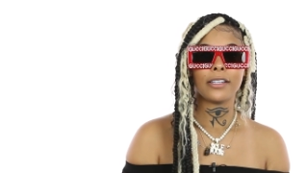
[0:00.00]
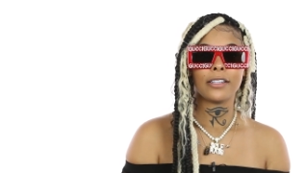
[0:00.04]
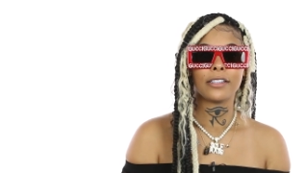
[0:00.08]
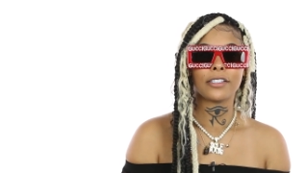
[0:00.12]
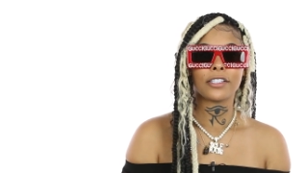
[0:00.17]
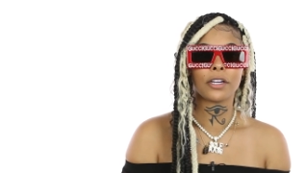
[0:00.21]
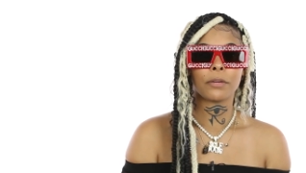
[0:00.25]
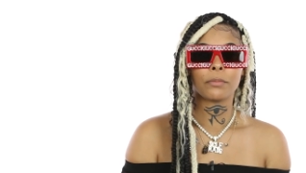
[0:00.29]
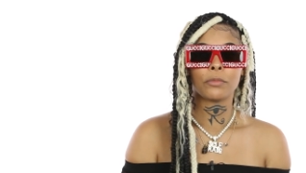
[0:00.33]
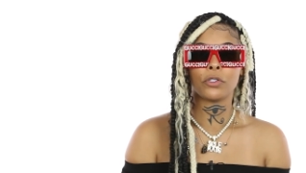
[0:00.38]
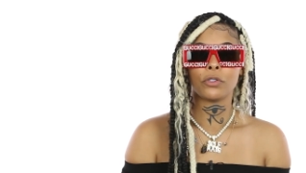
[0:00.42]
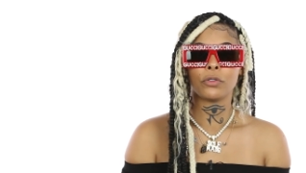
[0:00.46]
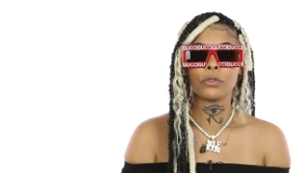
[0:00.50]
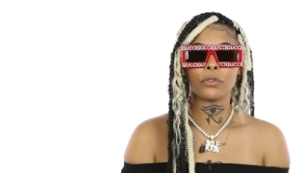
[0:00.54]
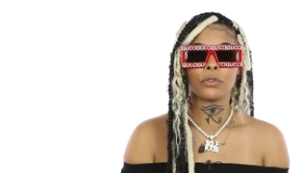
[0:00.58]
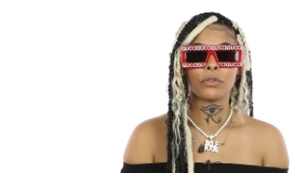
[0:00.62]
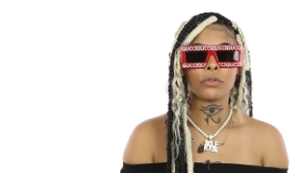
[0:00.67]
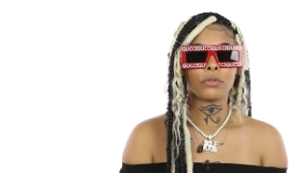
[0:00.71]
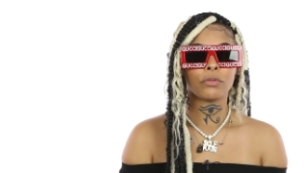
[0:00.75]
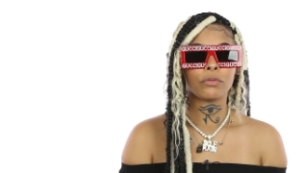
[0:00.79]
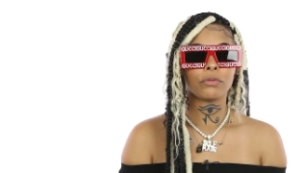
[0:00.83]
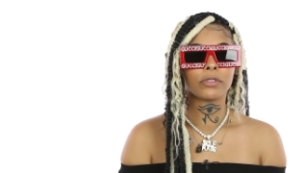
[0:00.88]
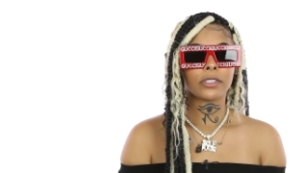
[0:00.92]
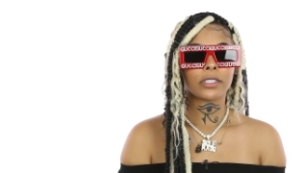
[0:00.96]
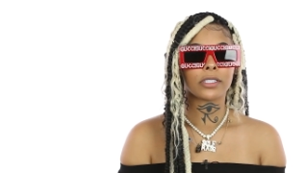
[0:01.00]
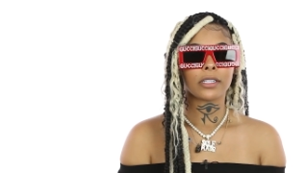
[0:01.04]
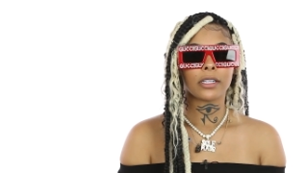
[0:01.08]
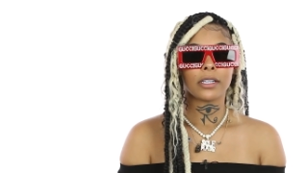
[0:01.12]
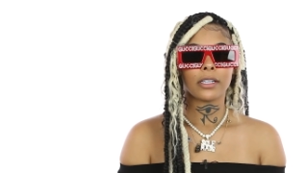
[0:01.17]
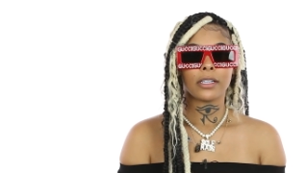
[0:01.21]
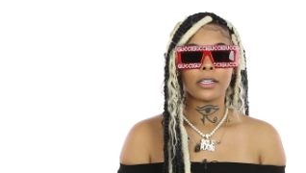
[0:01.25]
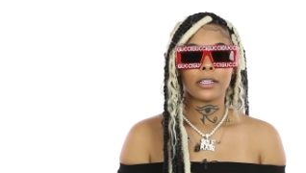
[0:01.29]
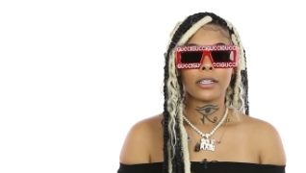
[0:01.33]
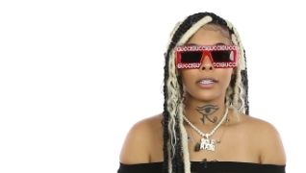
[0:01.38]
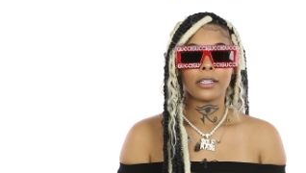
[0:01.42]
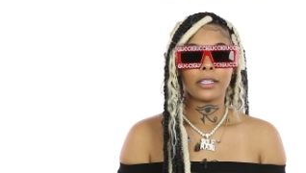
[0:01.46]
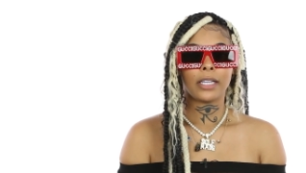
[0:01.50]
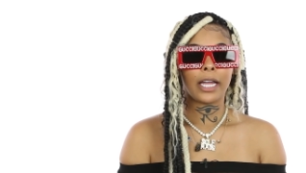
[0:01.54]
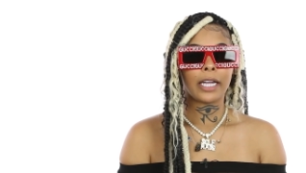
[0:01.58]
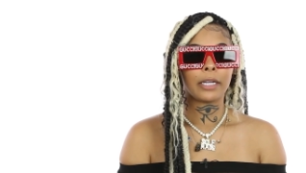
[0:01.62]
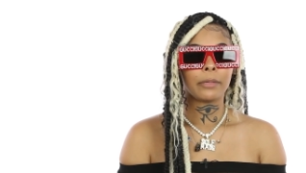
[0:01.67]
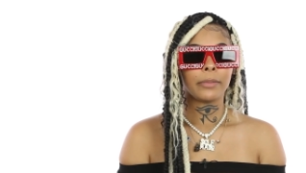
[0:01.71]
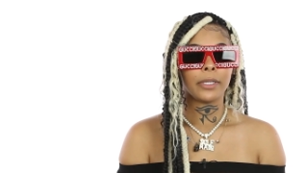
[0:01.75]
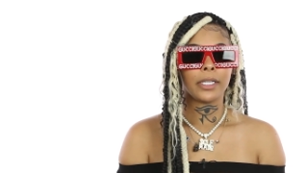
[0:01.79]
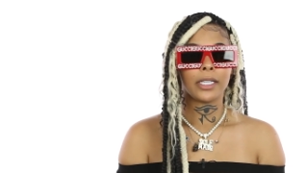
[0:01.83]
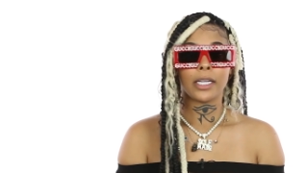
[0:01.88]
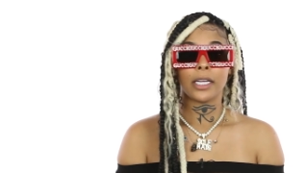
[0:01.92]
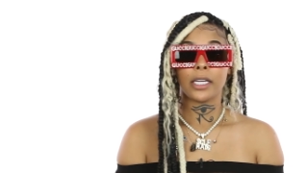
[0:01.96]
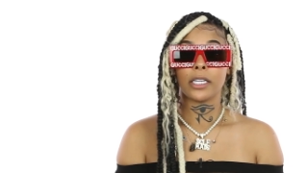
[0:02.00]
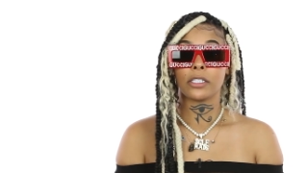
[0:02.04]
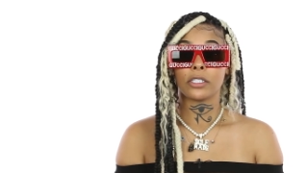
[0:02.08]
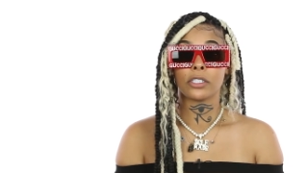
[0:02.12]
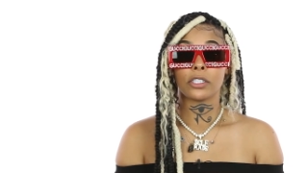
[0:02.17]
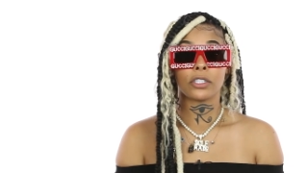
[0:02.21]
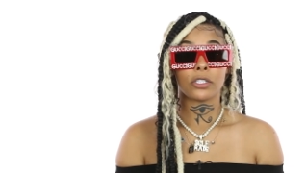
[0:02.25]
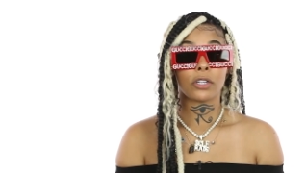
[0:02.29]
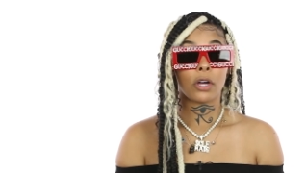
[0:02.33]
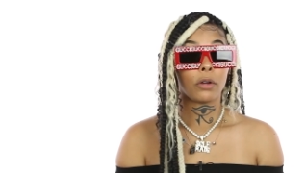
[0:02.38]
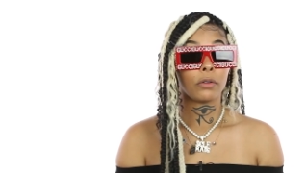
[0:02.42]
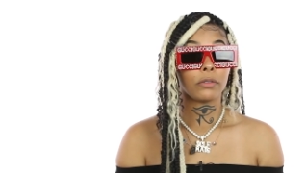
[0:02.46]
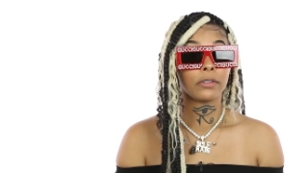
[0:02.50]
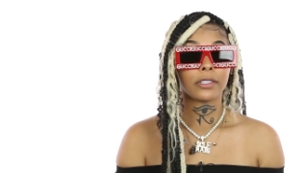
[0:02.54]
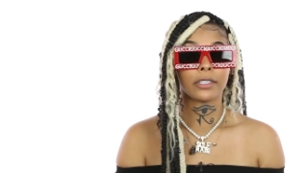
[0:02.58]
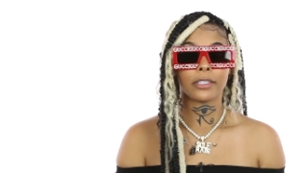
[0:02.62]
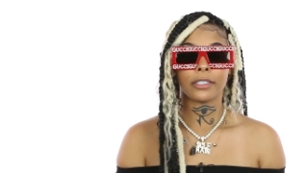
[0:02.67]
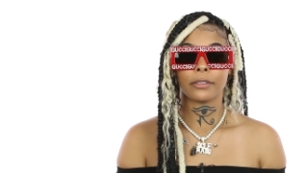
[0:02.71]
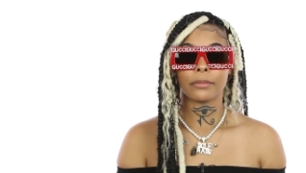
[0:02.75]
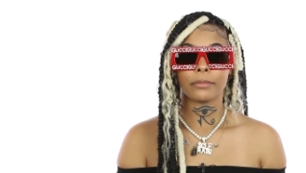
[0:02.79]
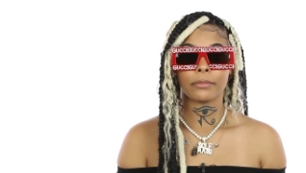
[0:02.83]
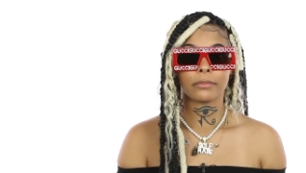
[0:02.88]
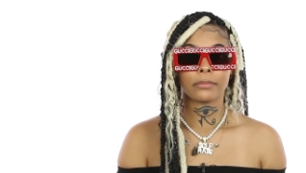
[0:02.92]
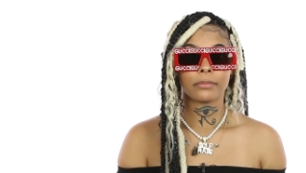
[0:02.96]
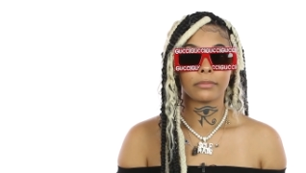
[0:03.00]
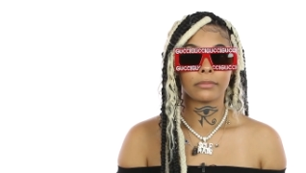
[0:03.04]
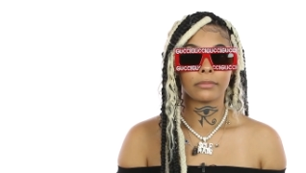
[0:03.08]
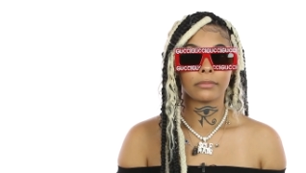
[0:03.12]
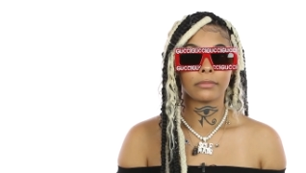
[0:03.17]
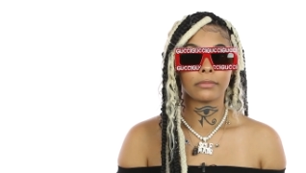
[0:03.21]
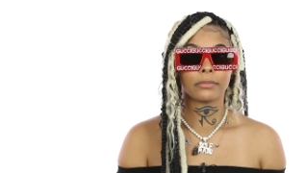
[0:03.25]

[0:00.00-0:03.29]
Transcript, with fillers: Some dudes like me to insult them.